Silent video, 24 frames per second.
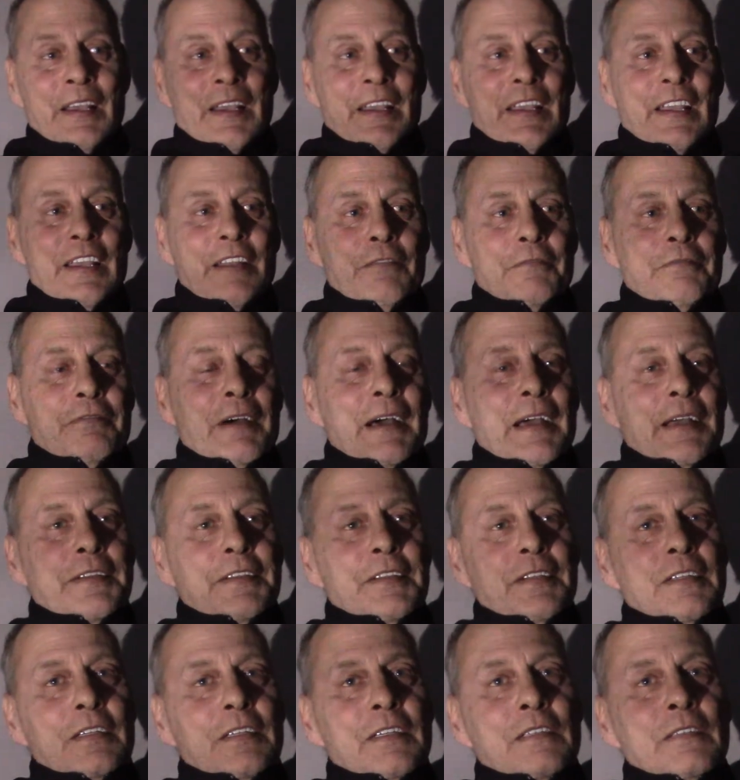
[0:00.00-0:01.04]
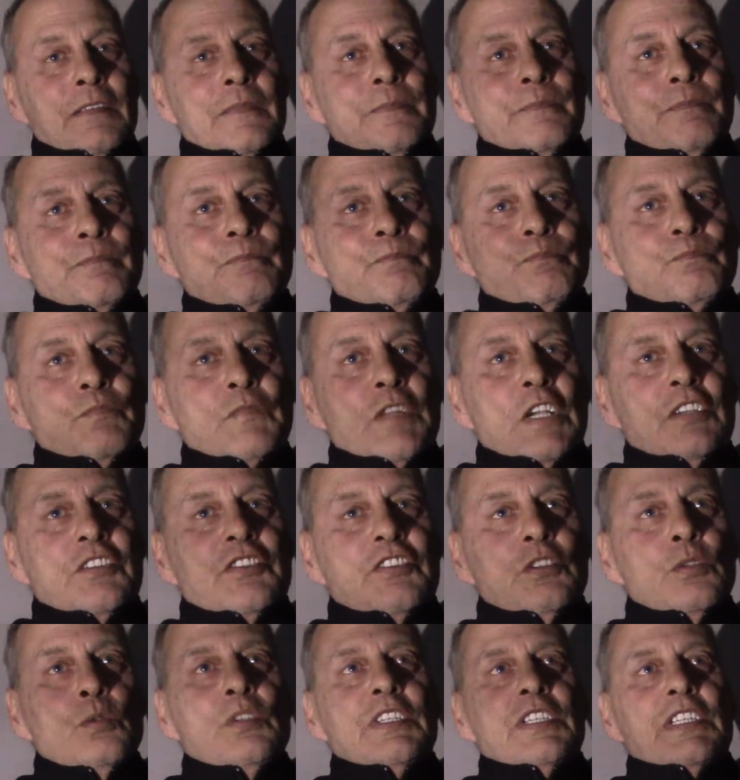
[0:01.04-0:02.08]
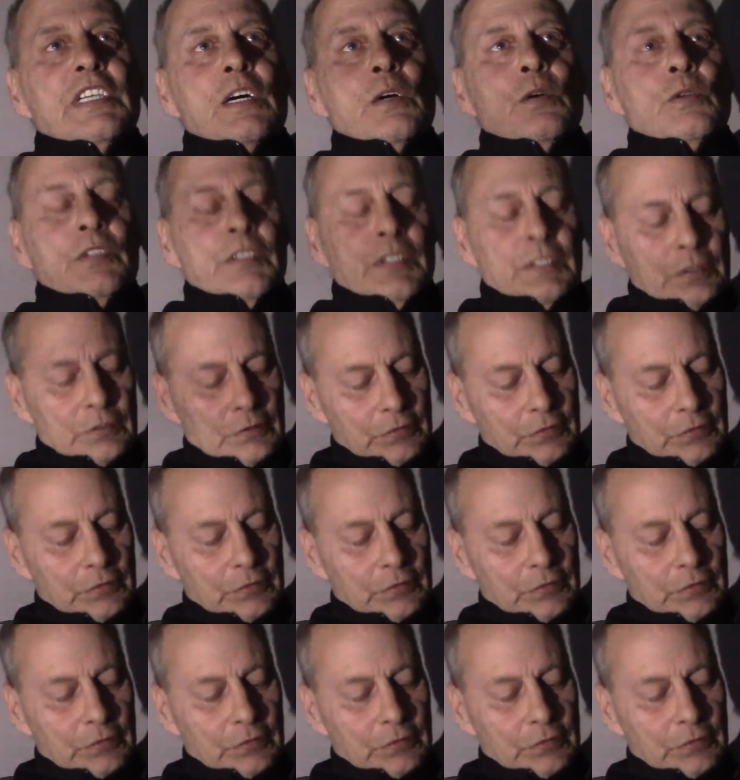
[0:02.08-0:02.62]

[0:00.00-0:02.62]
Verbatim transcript: In fact, it'll shoot it out